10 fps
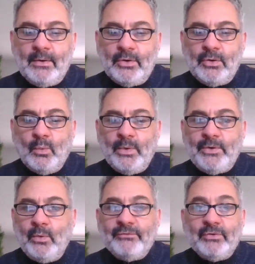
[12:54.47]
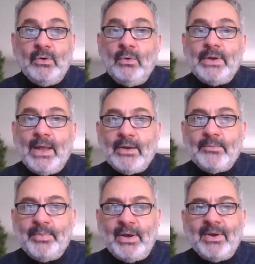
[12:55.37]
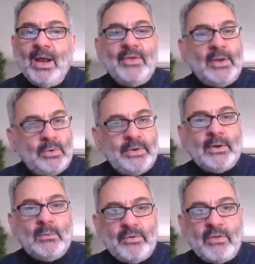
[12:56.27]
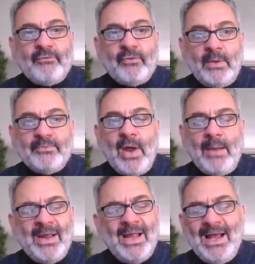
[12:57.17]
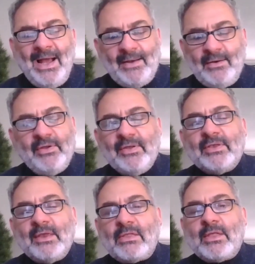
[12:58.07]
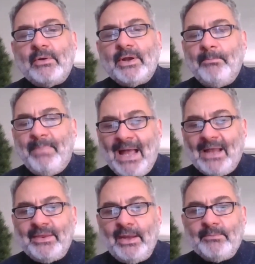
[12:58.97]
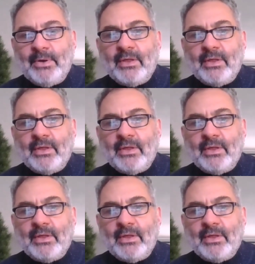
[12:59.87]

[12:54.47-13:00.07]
we don't even know yet. But I mean, I think it will linger with us for some time. I don't think it's necessarily a bad thing, because